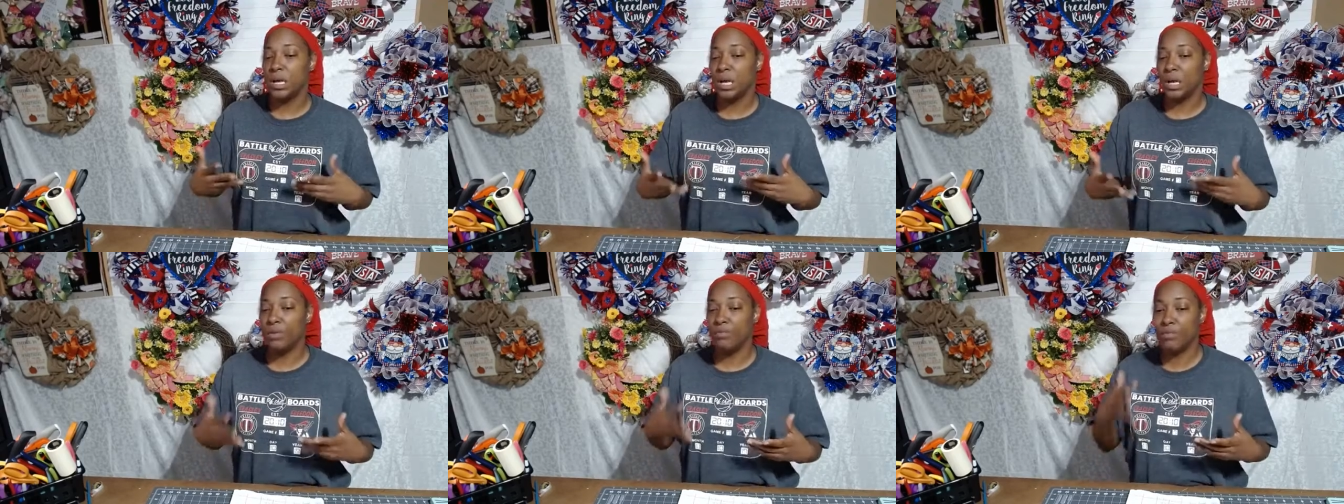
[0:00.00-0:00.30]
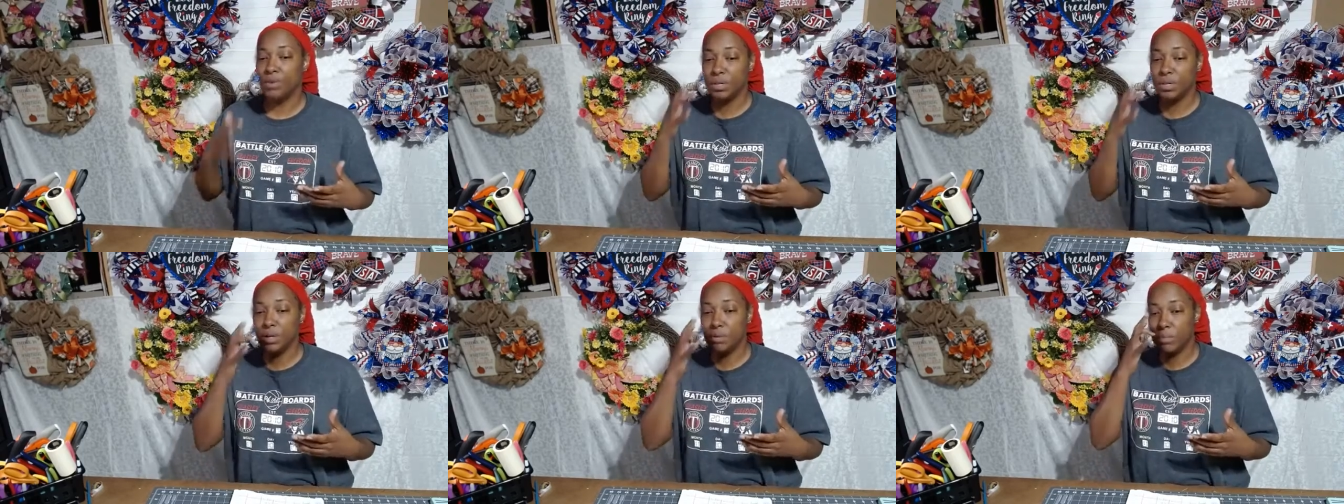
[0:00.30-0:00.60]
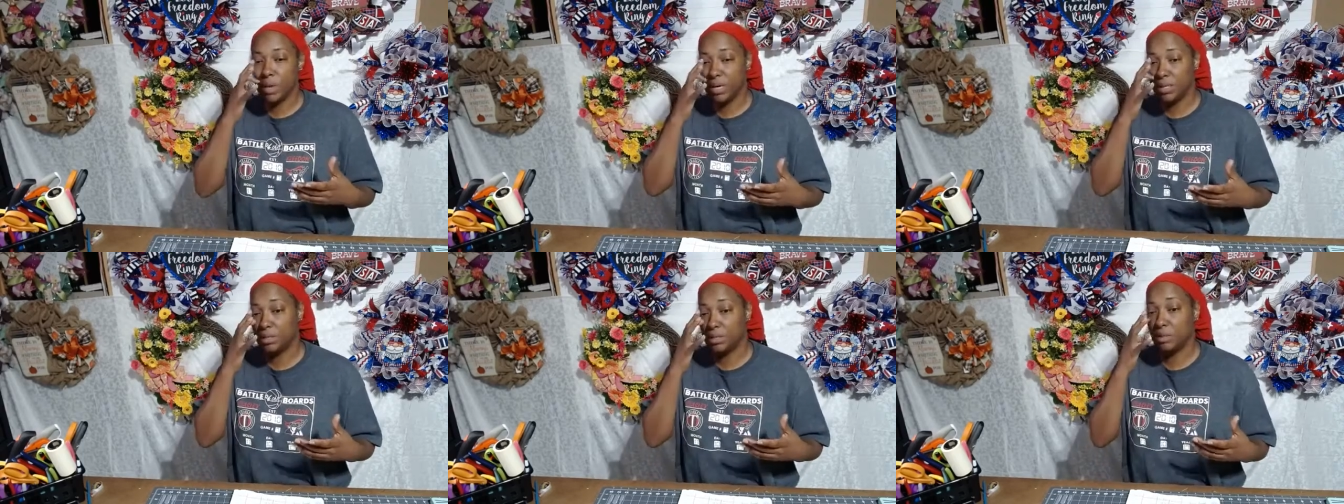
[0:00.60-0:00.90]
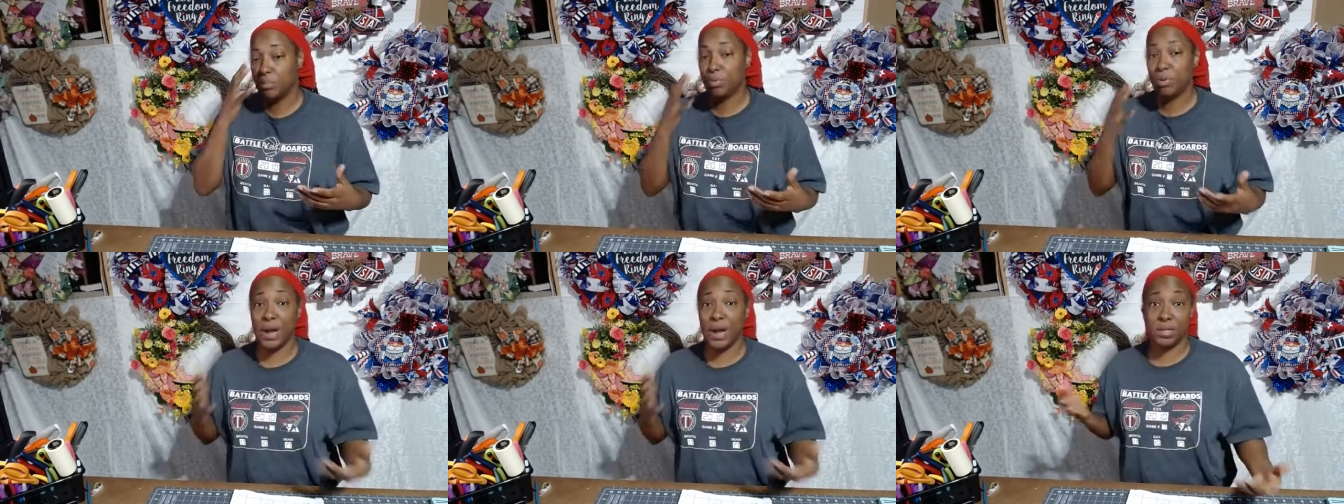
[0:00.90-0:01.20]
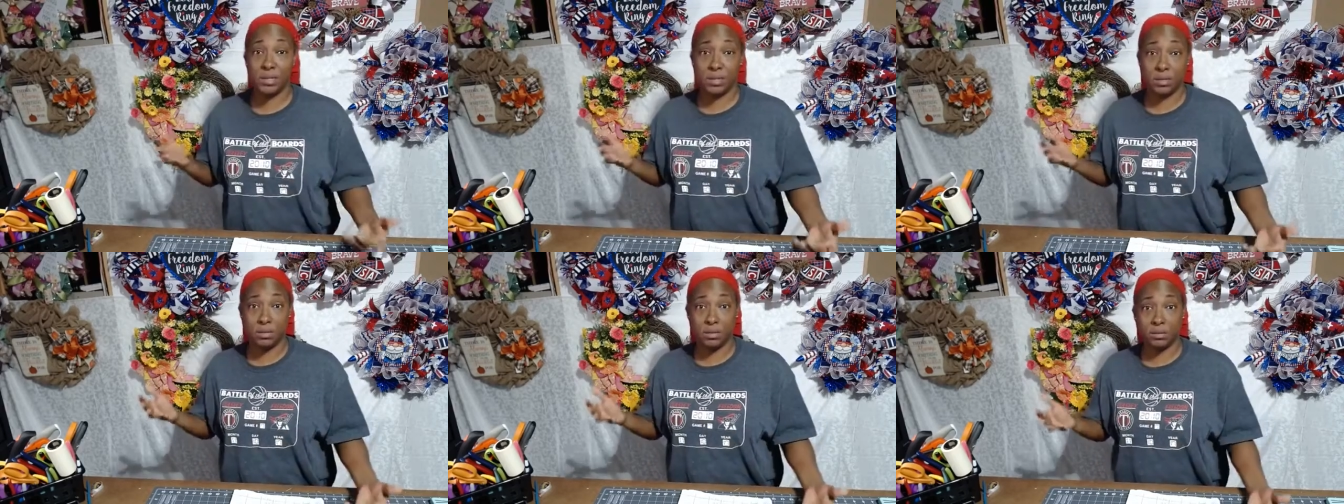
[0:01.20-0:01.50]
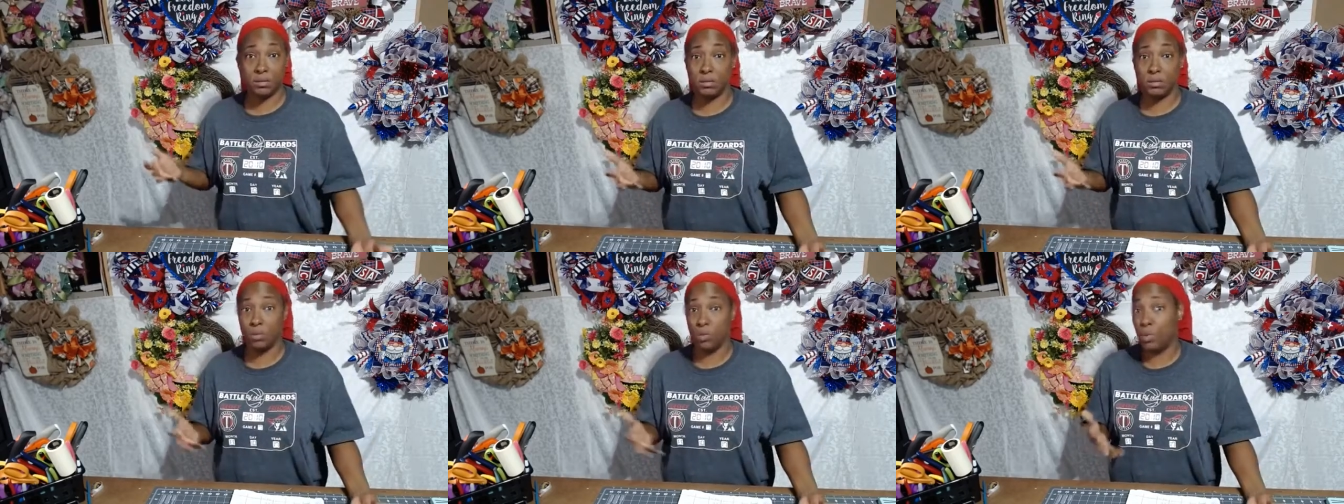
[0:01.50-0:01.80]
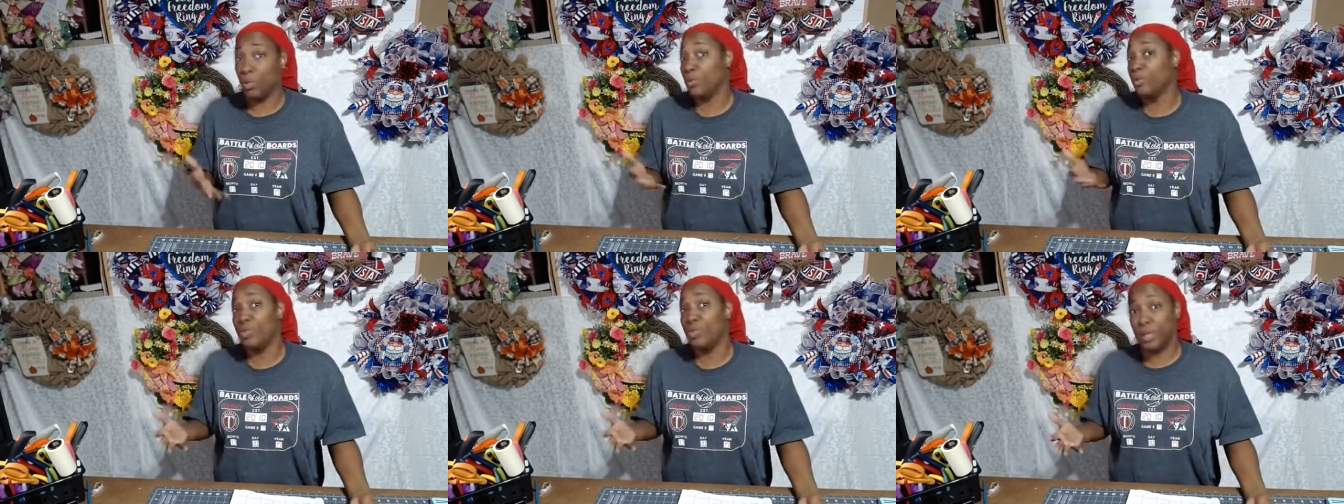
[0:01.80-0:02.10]
It really makes the price
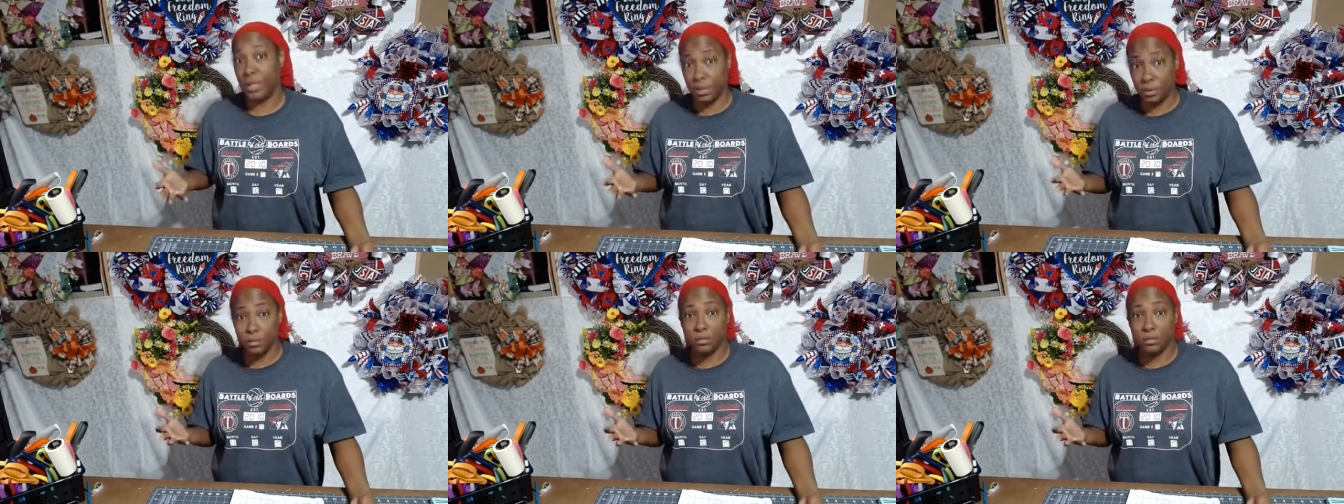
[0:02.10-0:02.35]
worth it